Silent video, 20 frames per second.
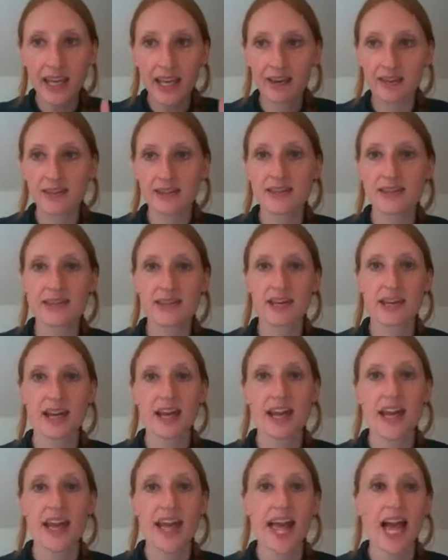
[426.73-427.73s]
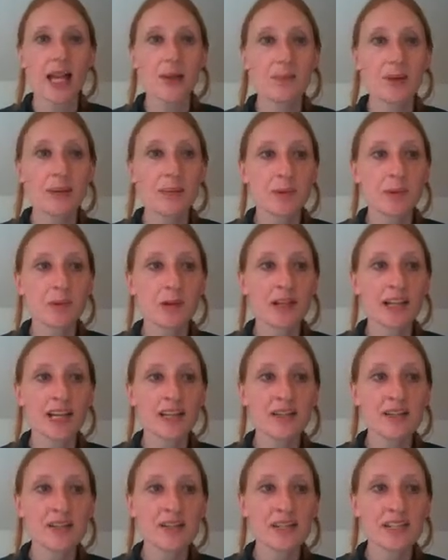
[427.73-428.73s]
else. And people will
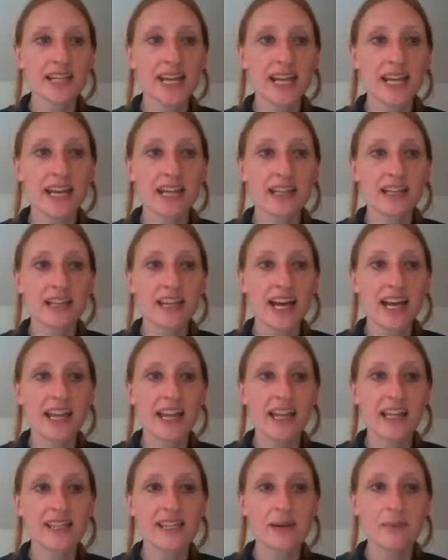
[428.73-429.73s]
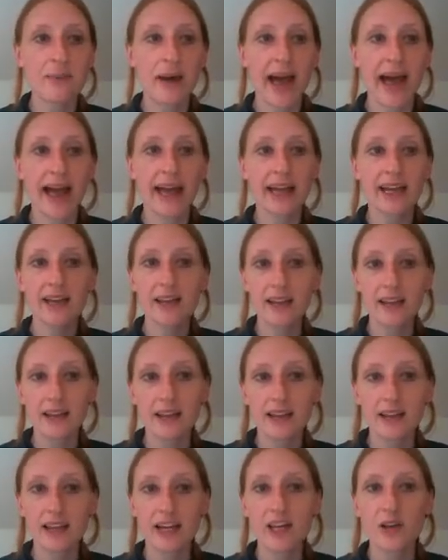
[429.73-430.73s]
understand that it's a bag
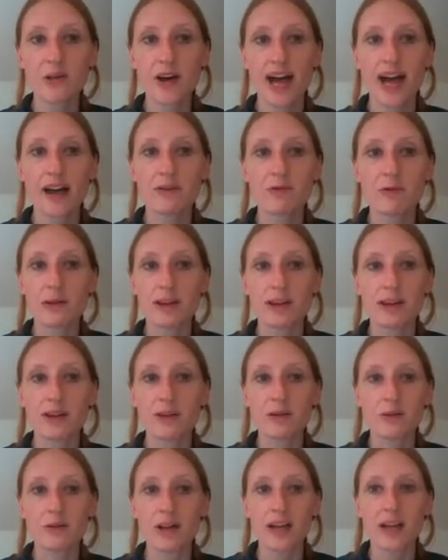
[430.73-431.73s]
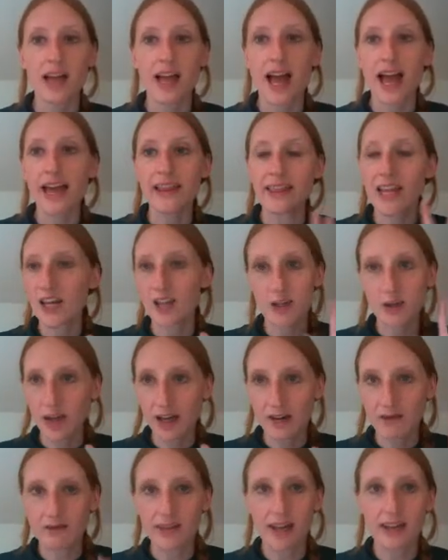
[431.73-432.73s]
that you have with you and that you
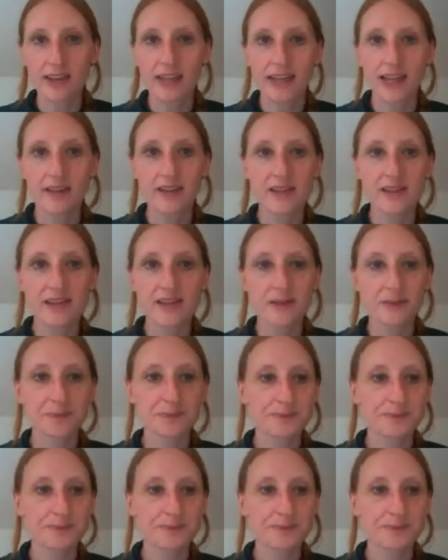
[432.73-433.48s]
have nothing else.